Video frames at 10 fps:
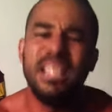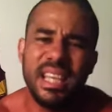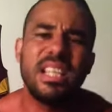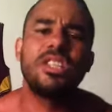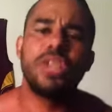
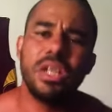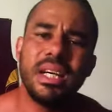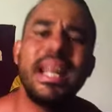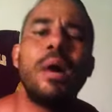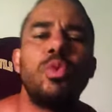Yeah,
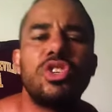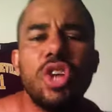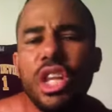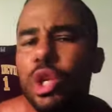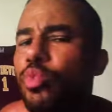son, I was
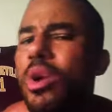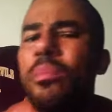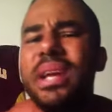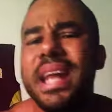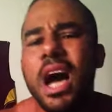on the run,
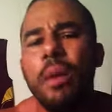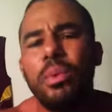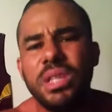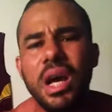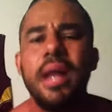but now I'm
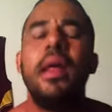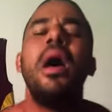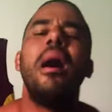done.